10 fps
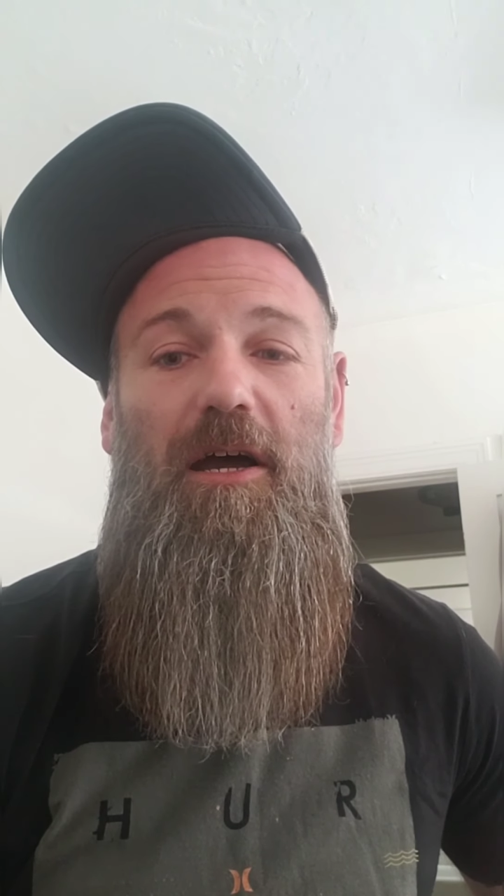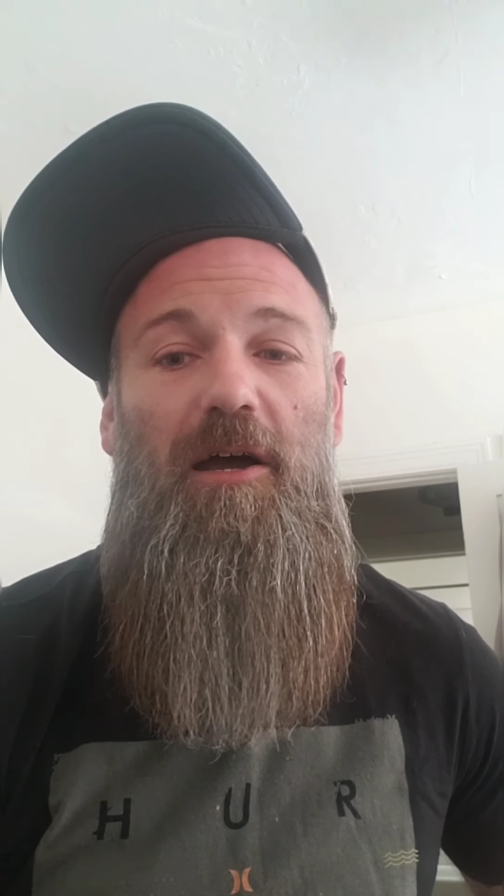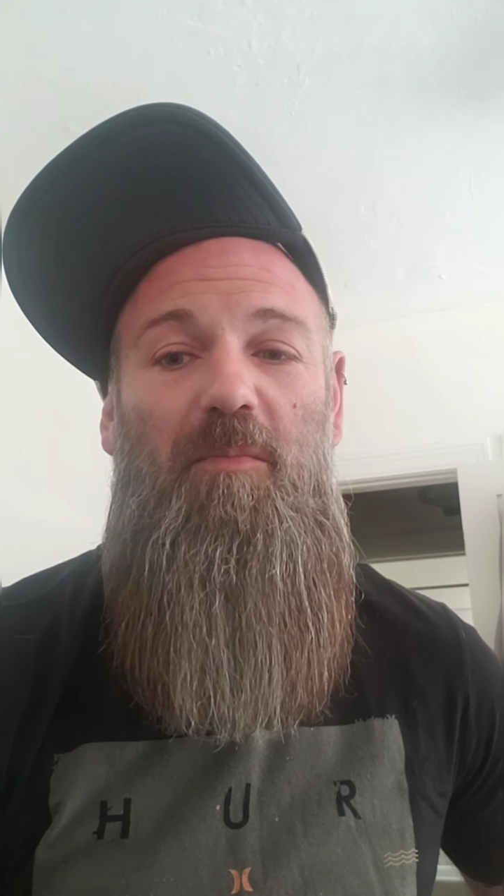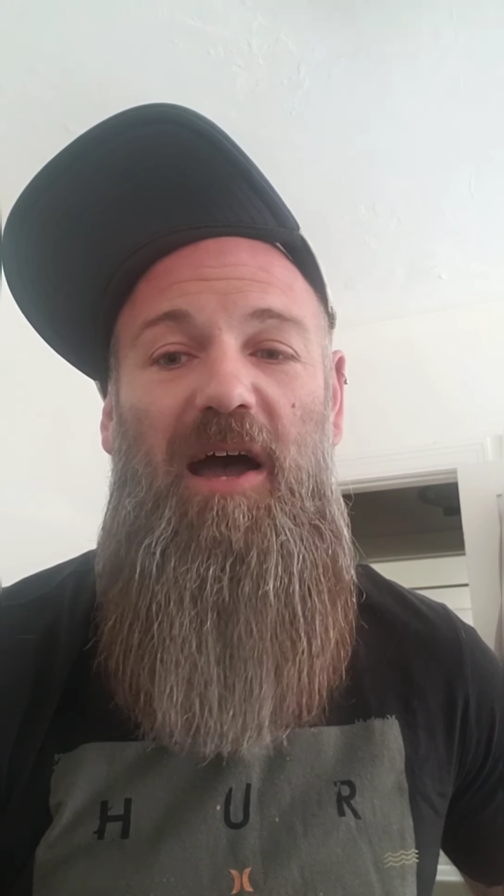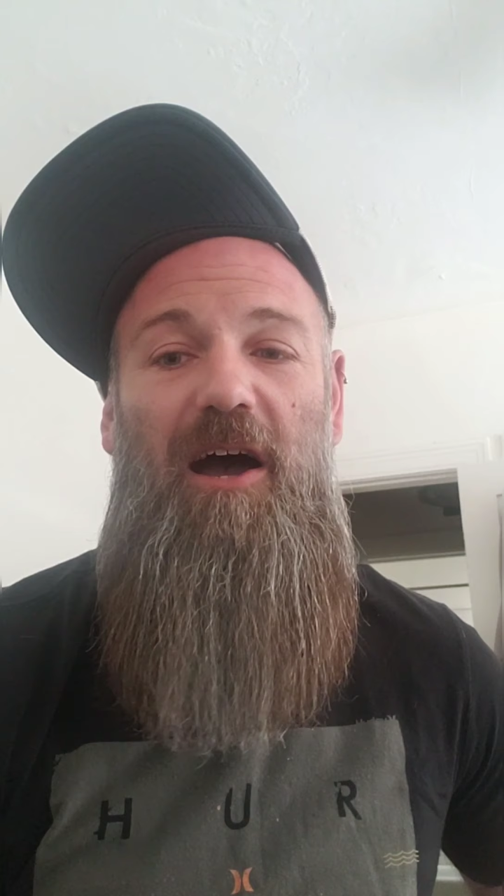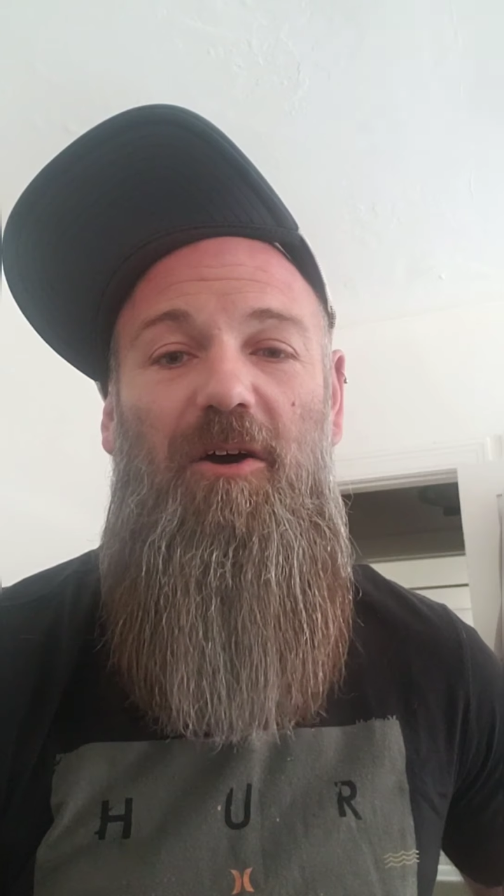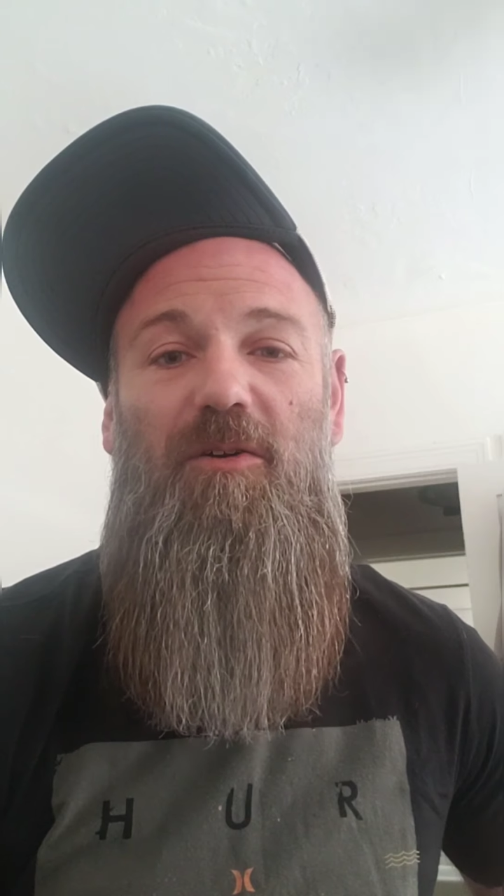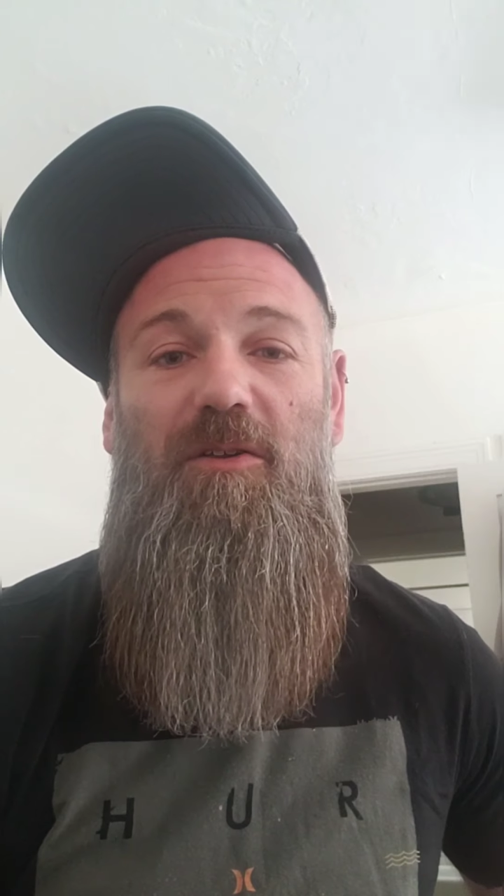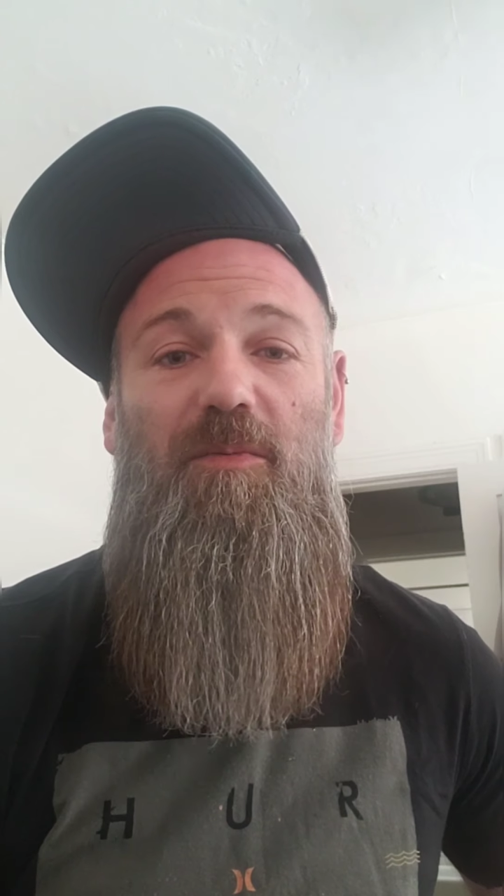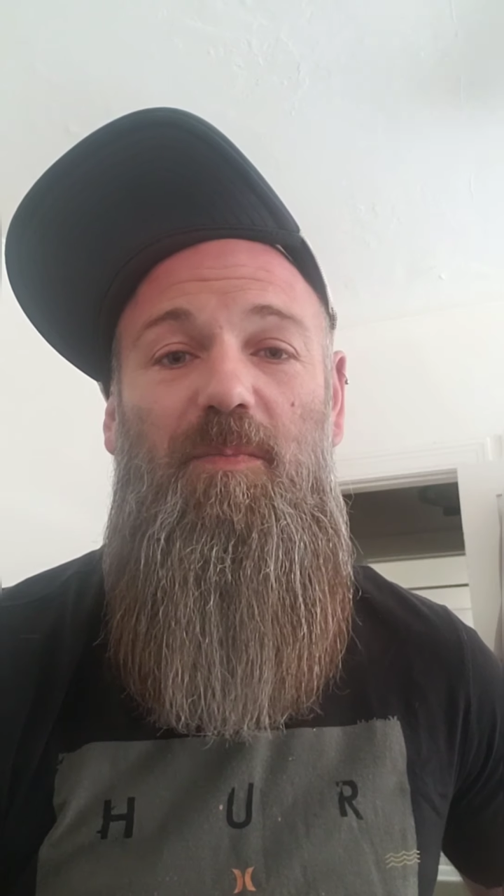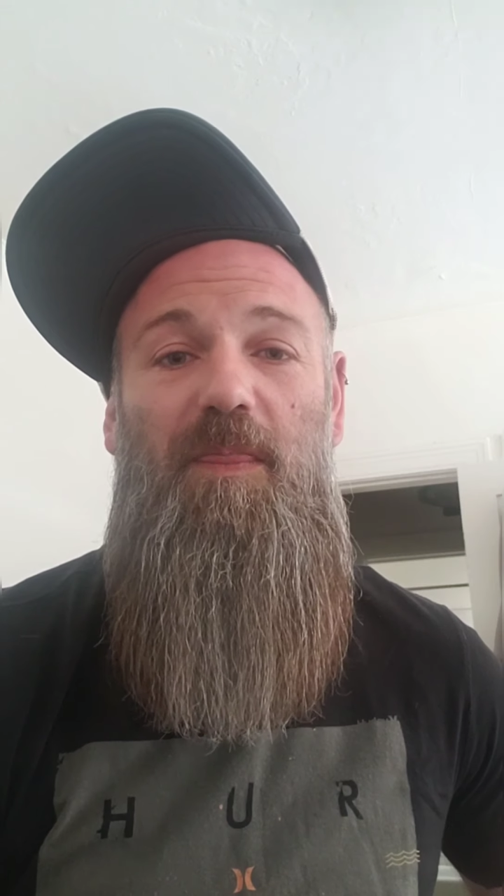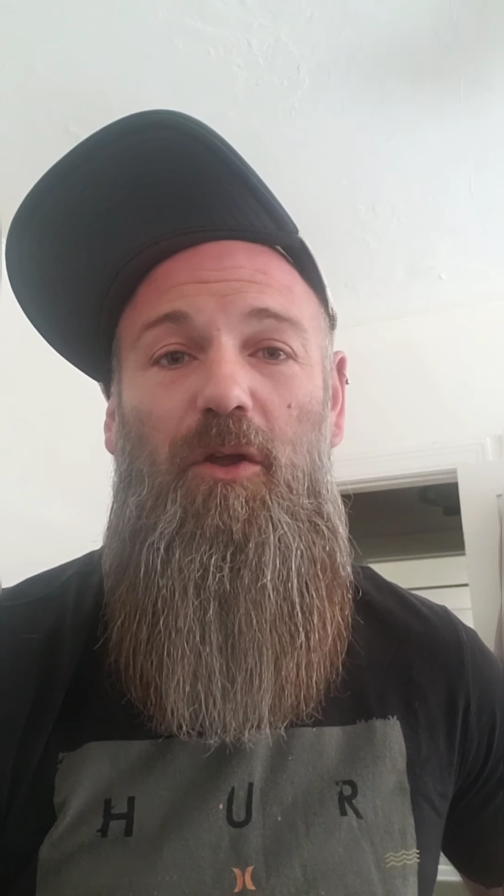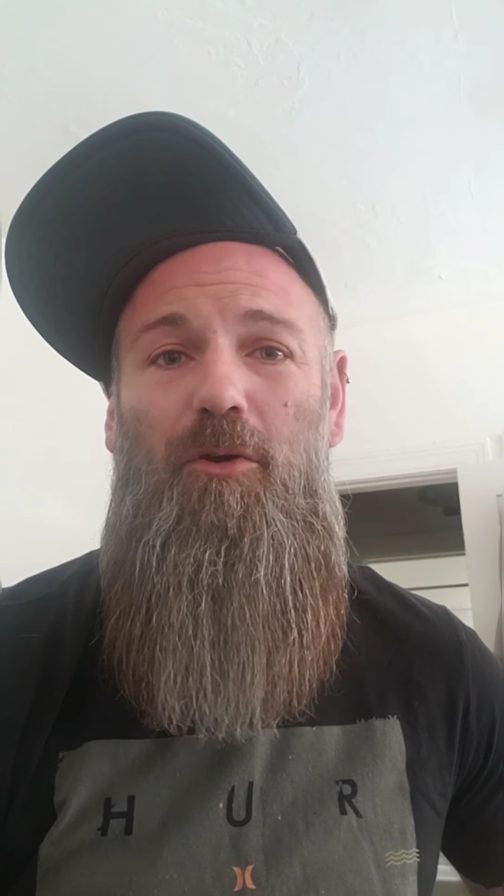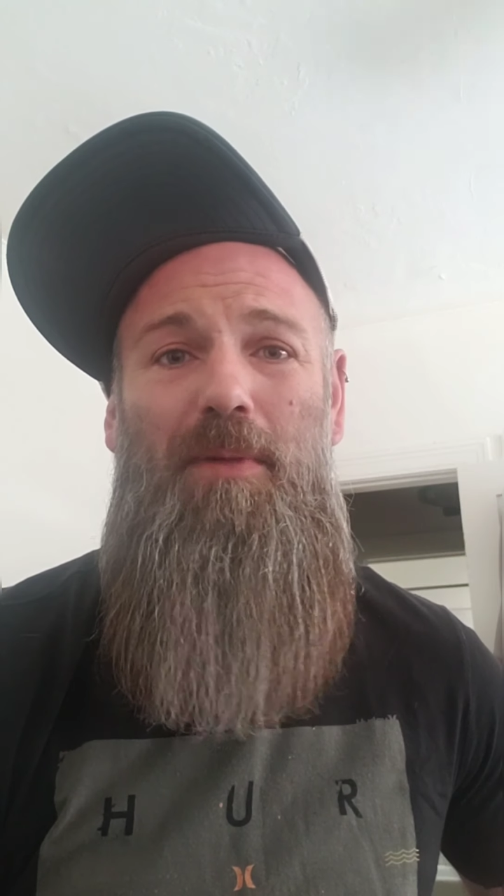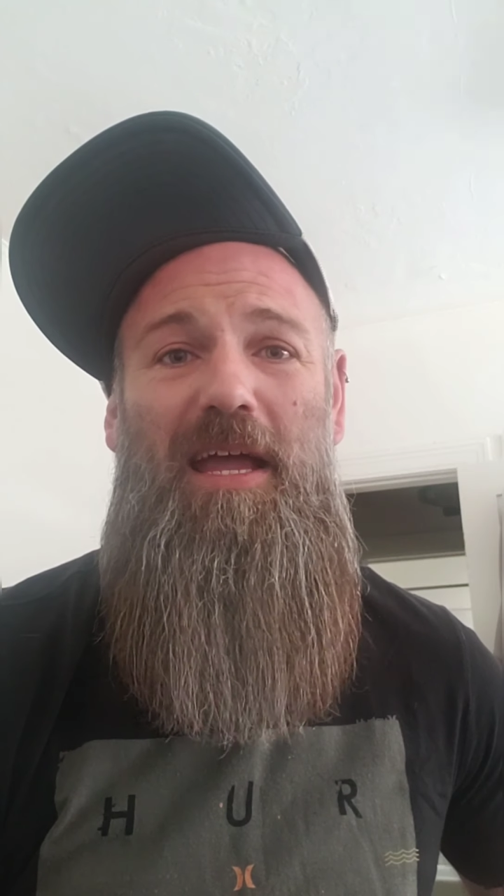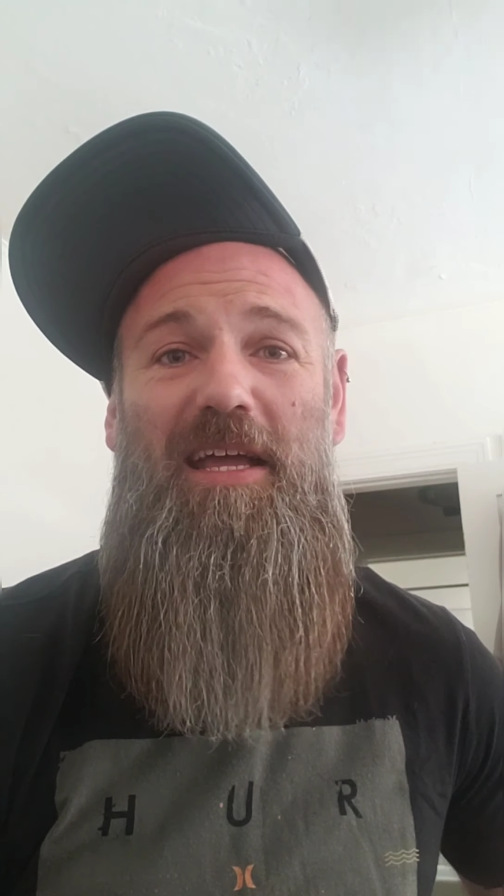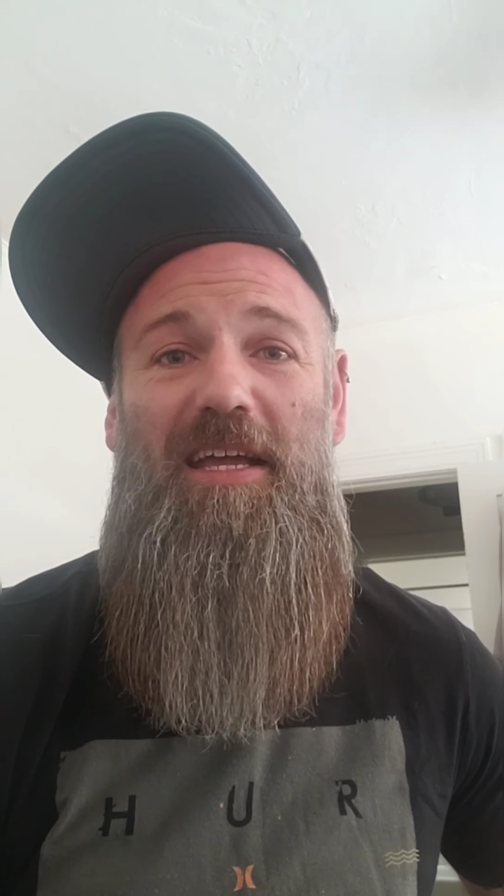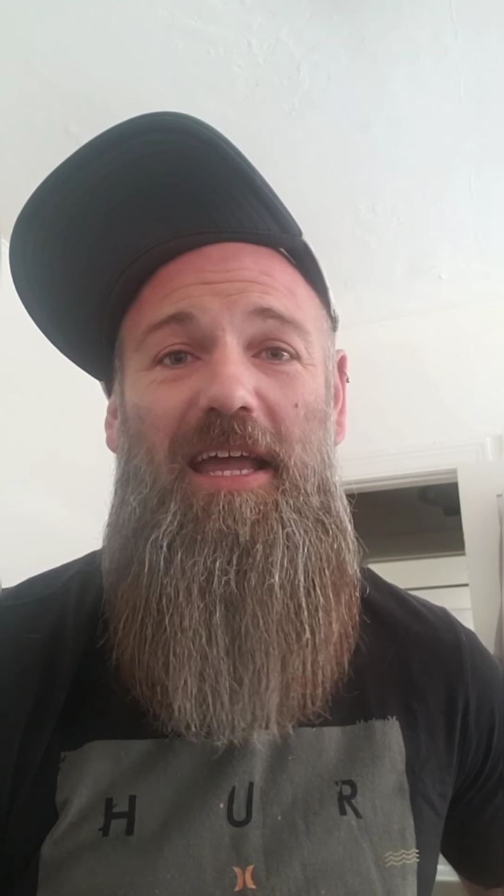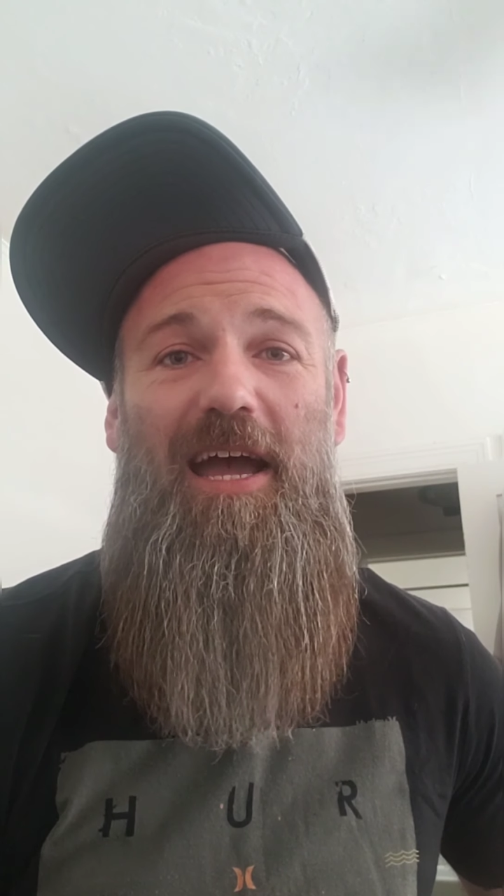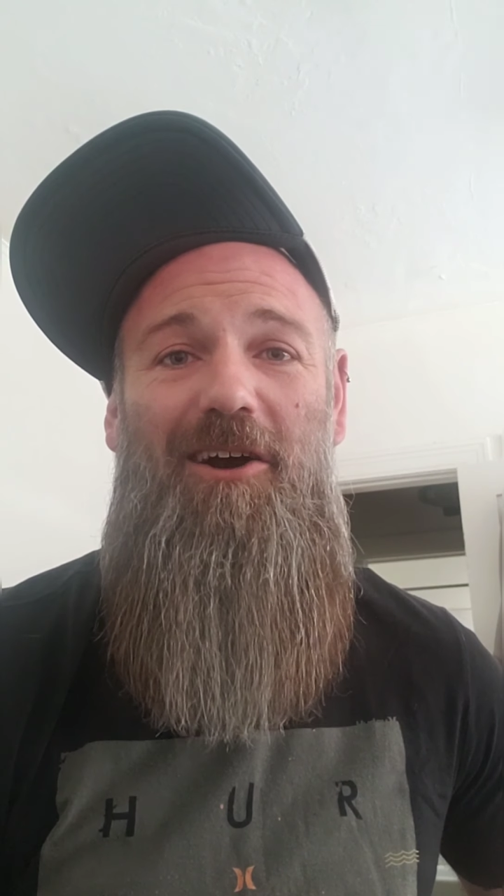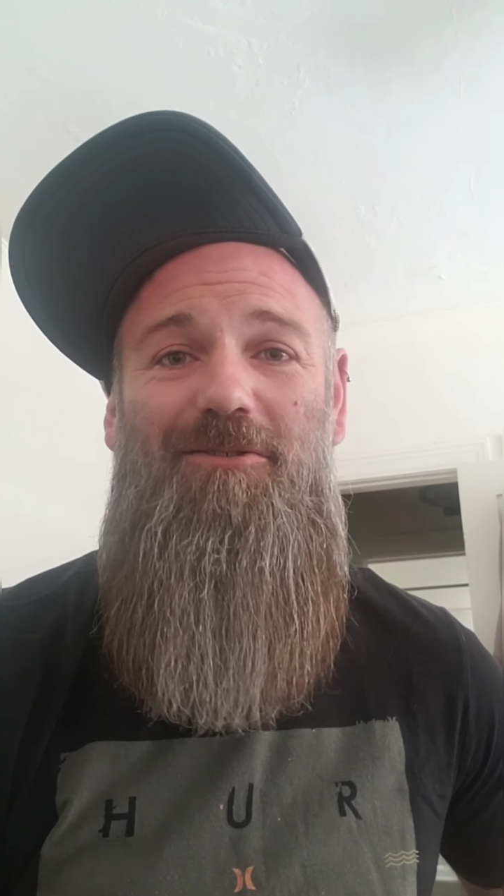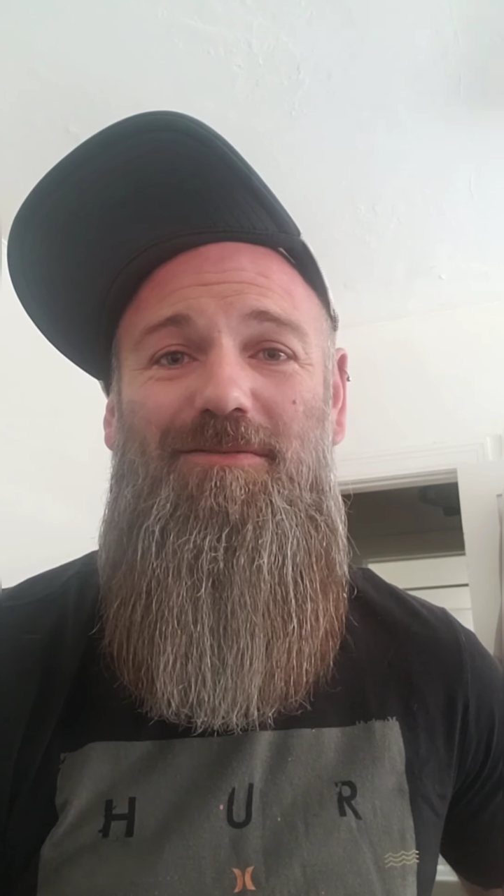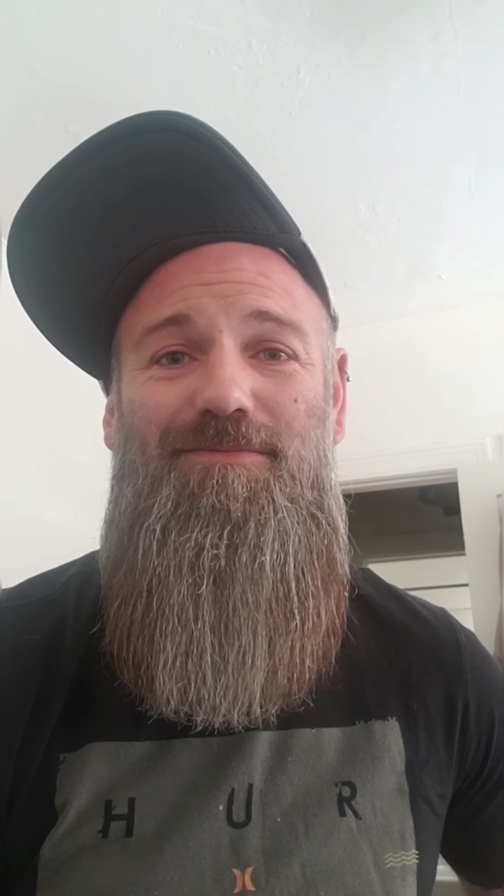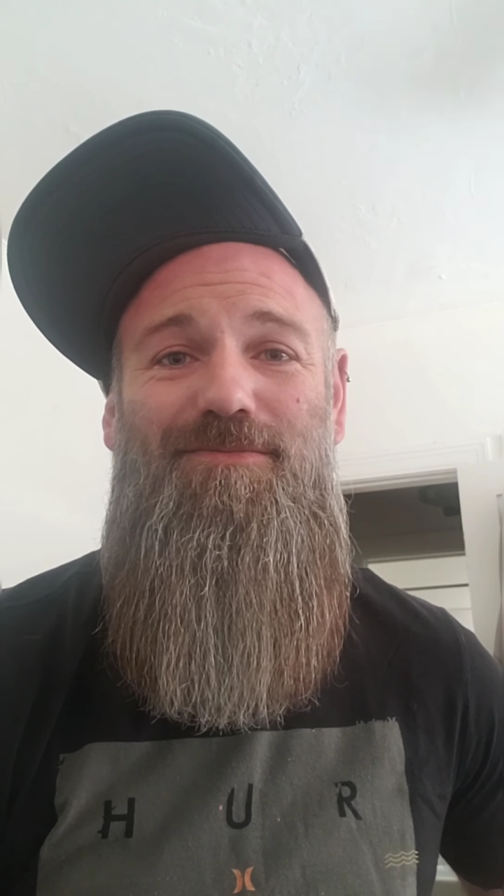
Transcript: about your bank account.